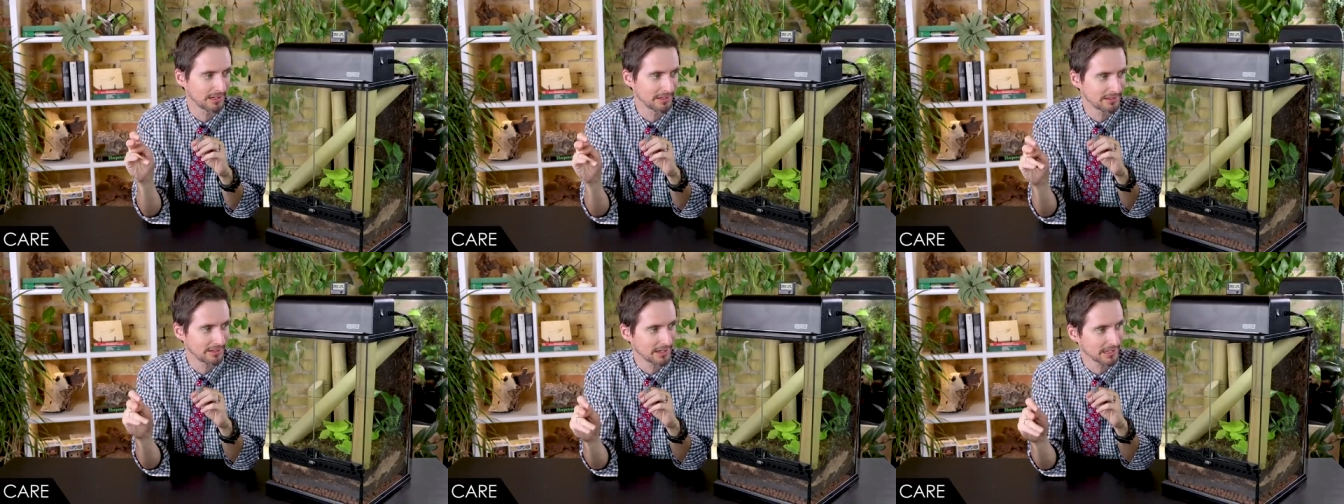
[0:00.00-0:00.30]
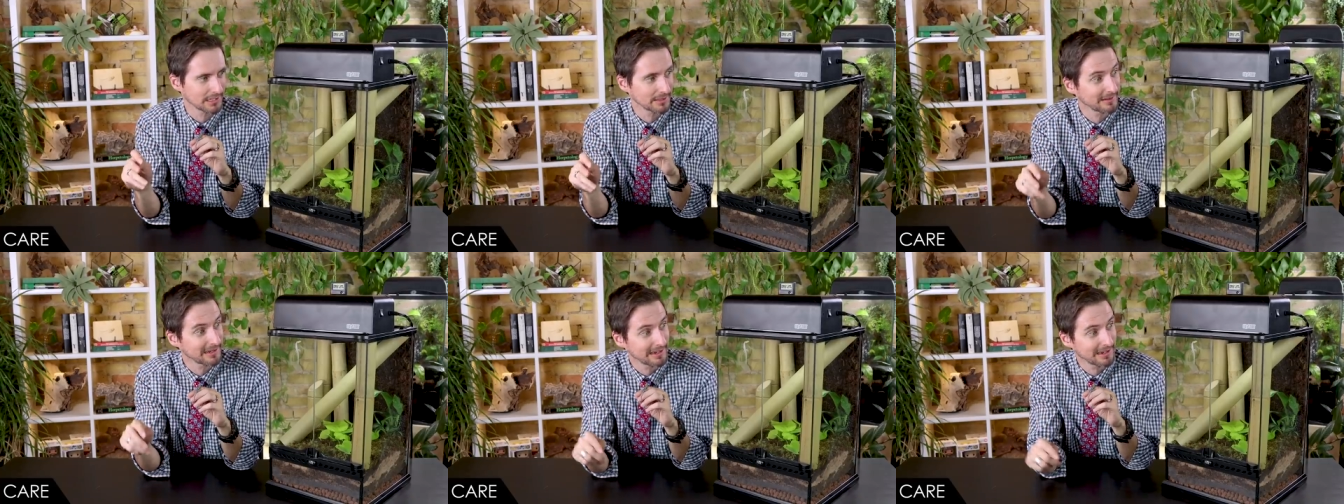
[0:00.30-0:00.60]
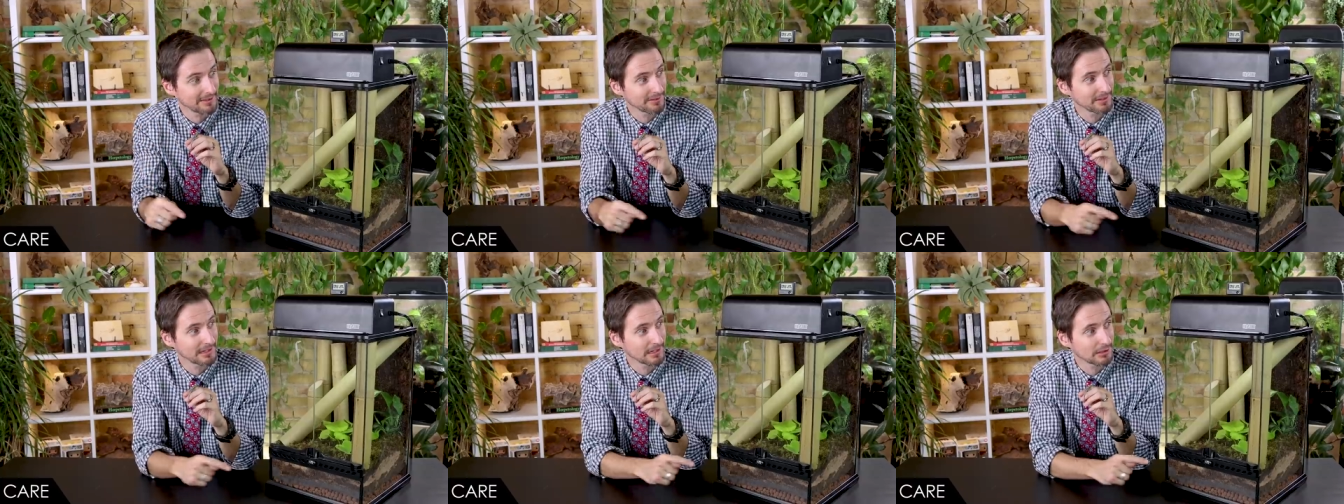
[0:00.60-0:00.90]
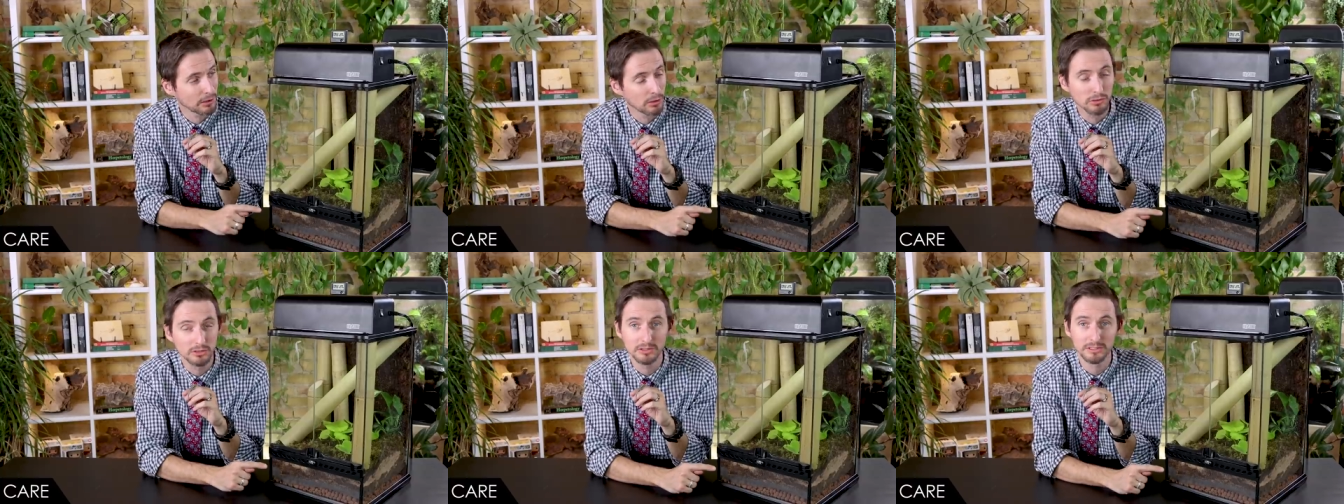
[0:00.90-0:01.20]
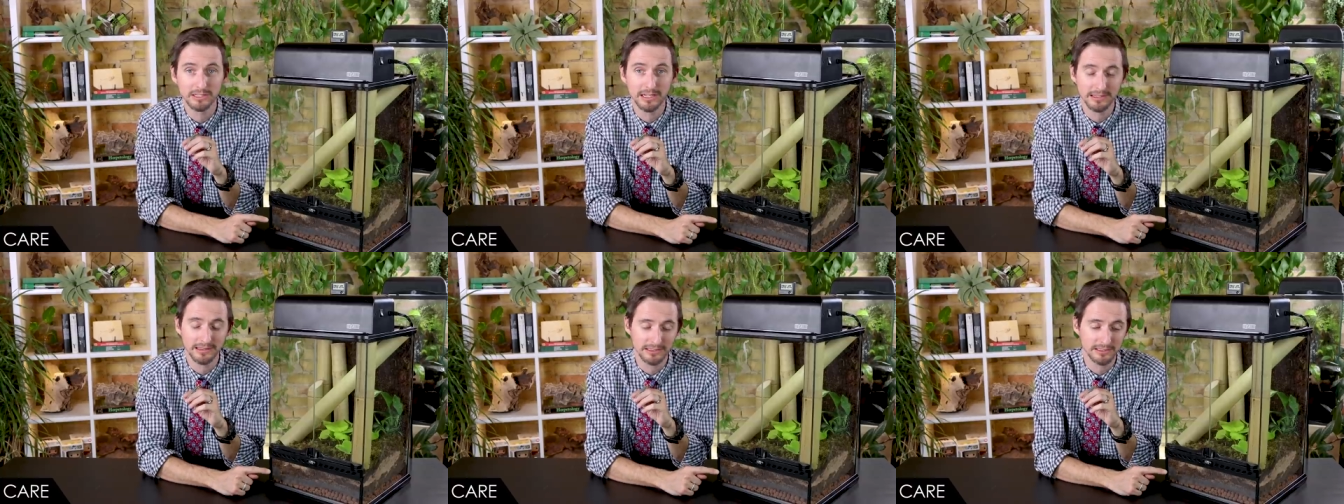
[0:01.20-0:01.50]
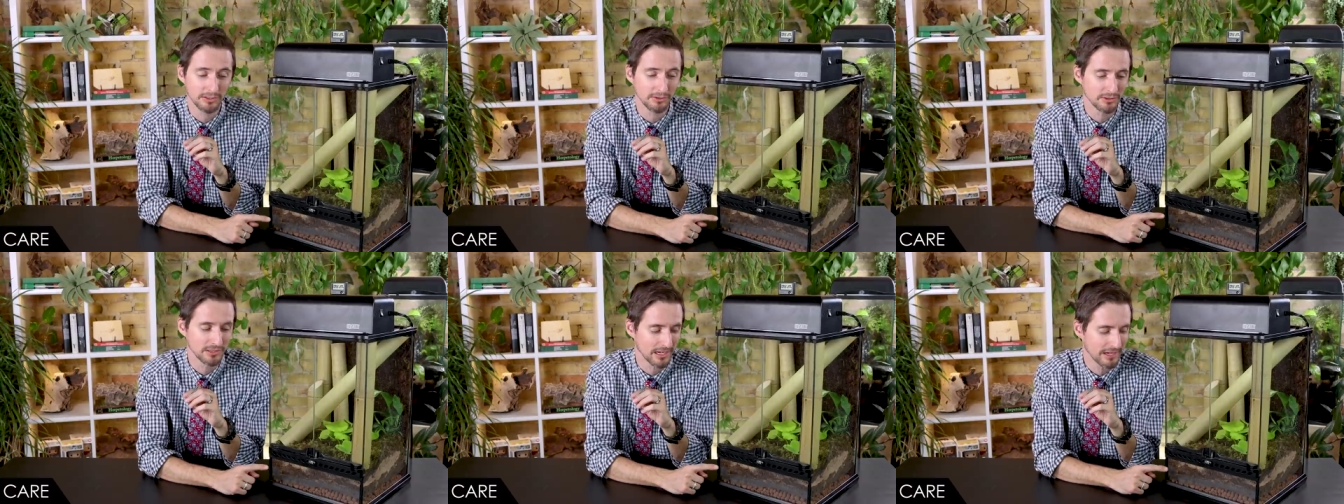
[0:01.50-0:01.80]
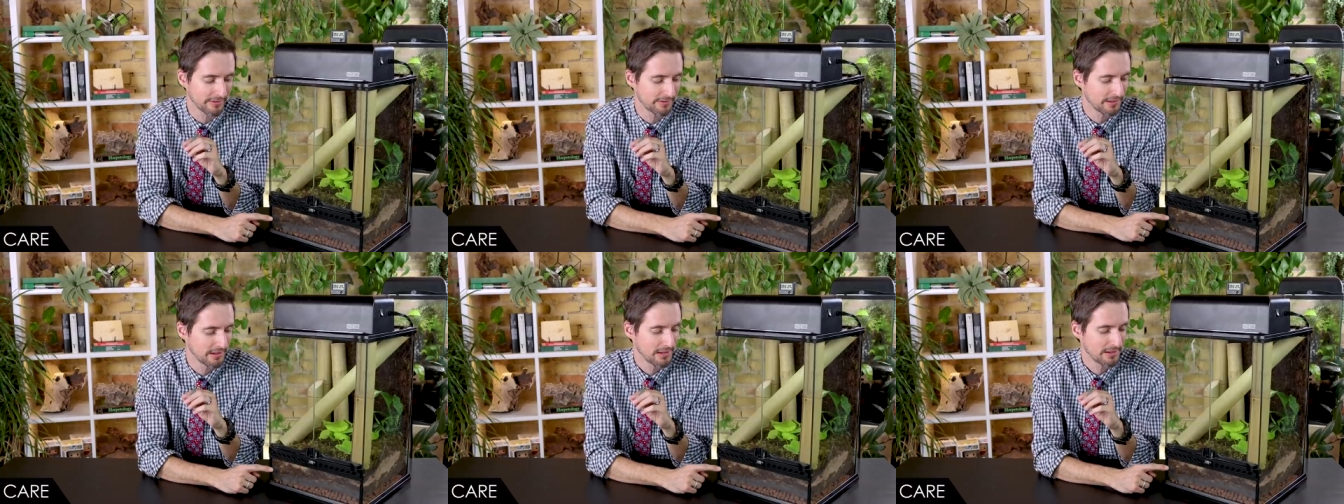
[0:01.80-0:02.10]
I talked about how enclosures like this are
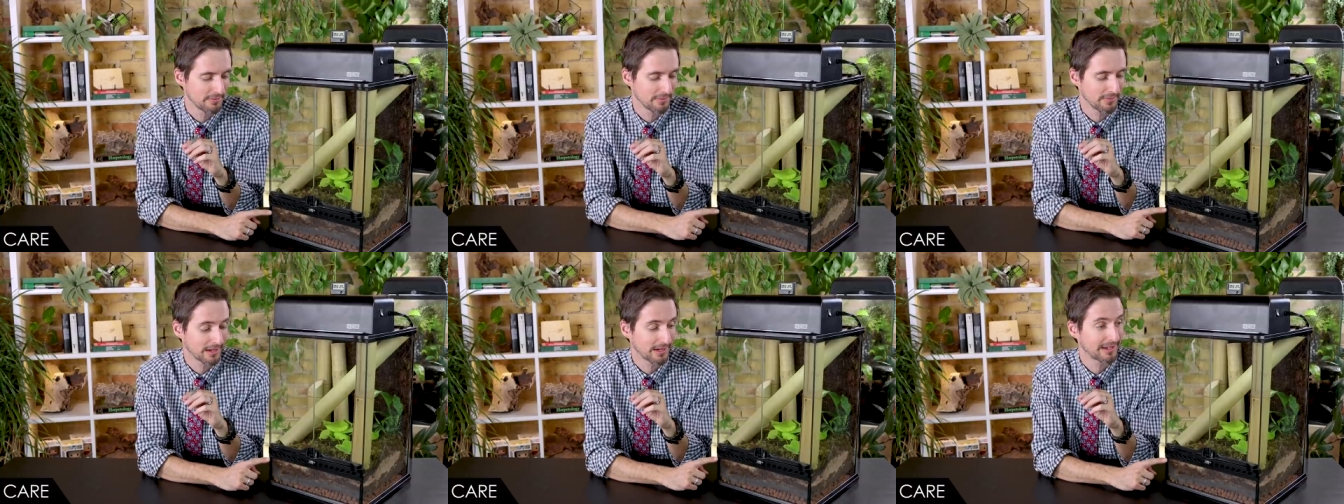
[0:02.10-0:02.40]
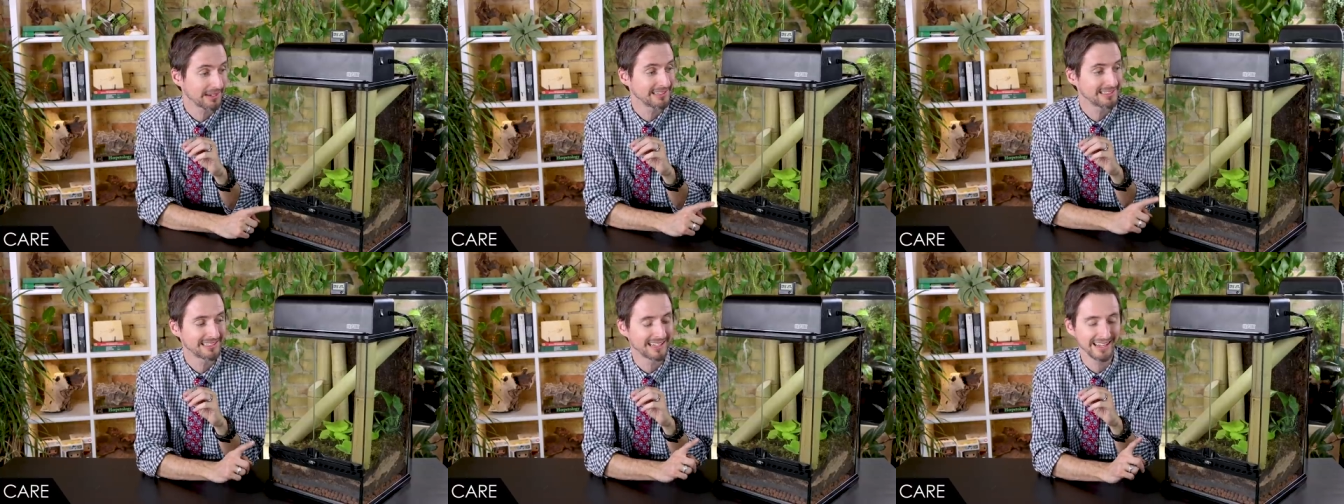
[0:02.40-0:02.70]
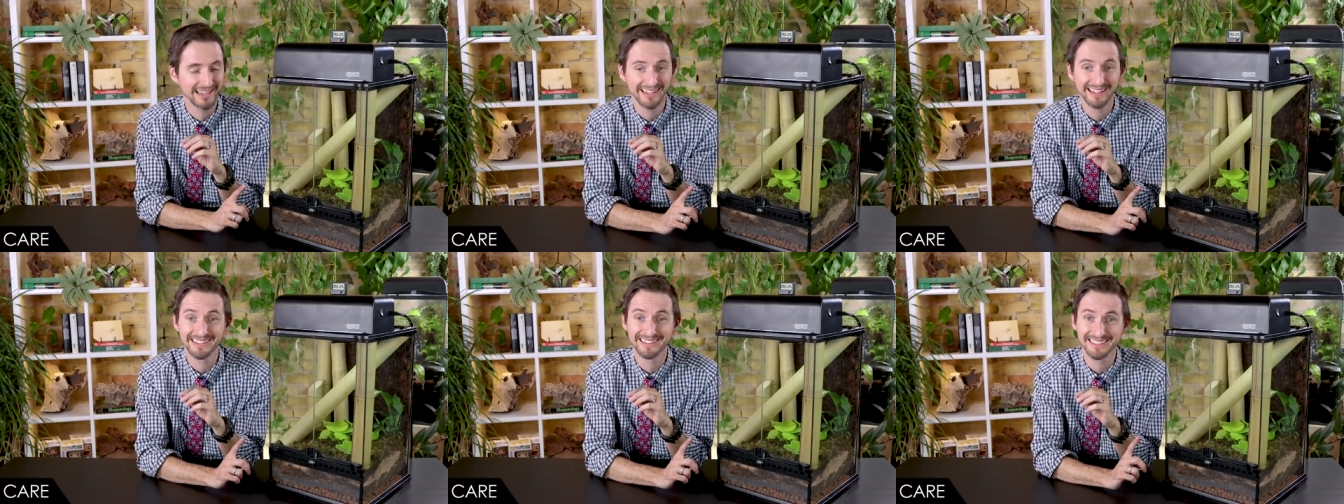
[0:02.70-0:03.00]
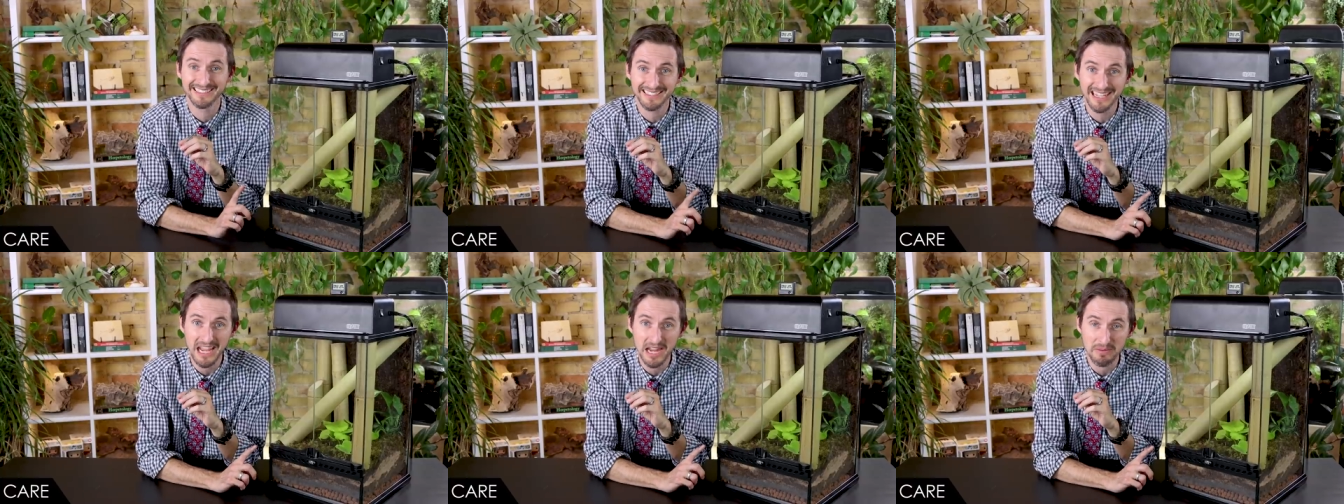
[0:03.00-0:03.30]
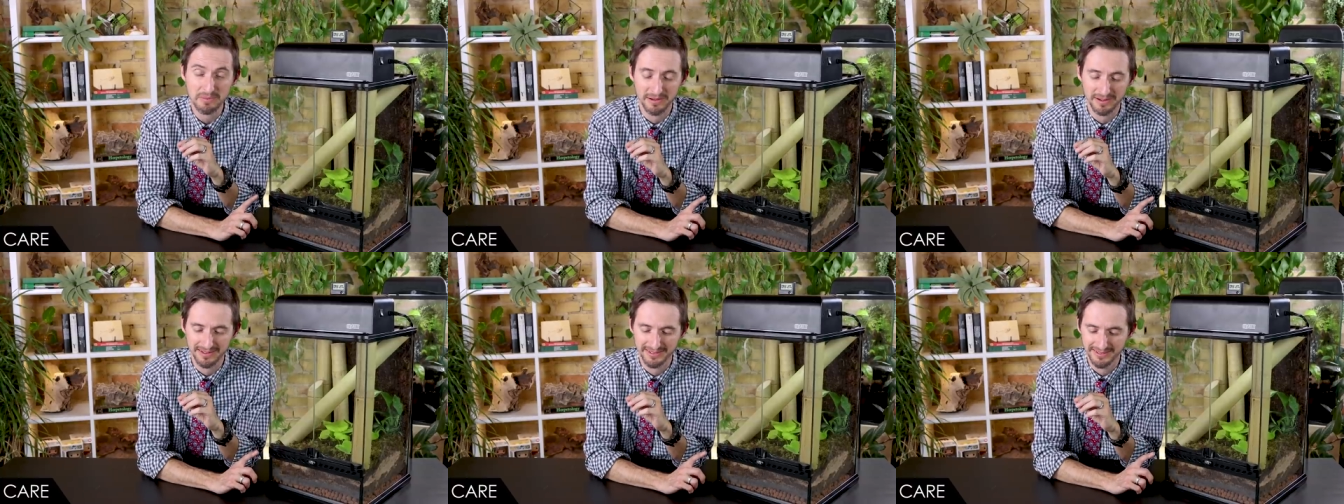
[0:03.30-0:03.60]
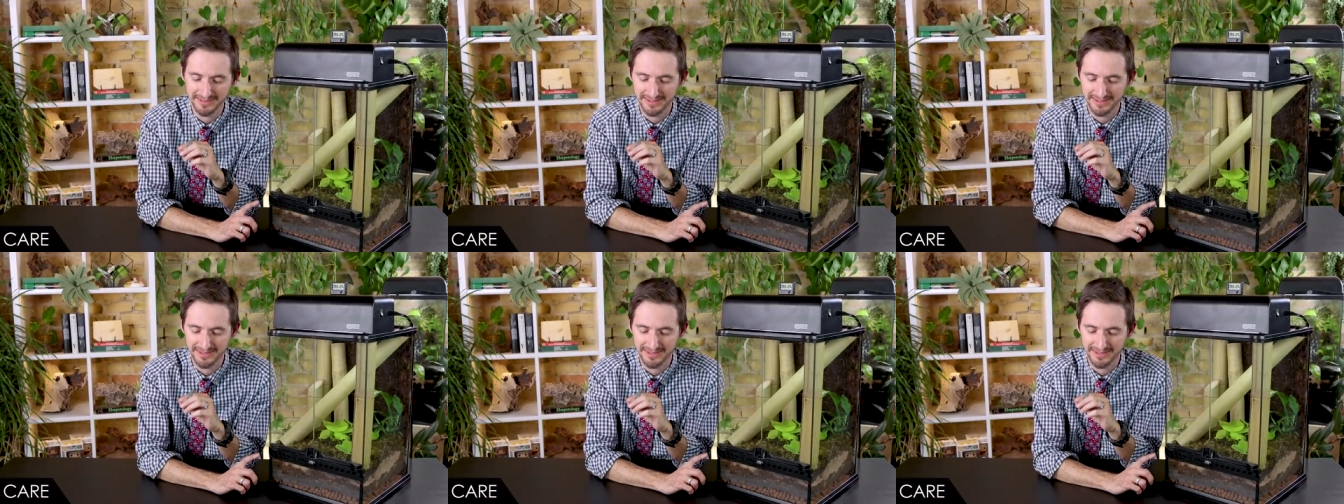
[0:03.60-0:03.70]
tough because they can escape.